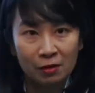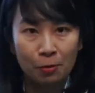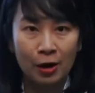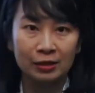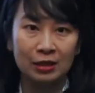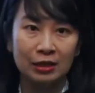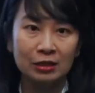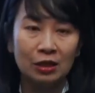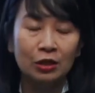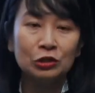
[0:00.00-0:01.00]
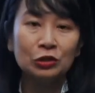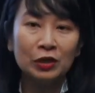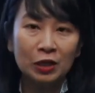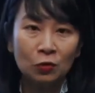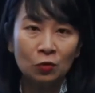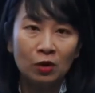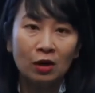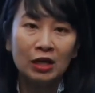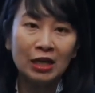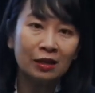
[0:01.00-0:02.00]
practice to you
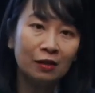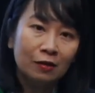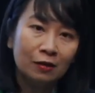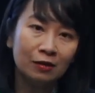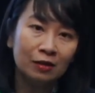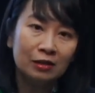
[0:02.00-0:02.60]
either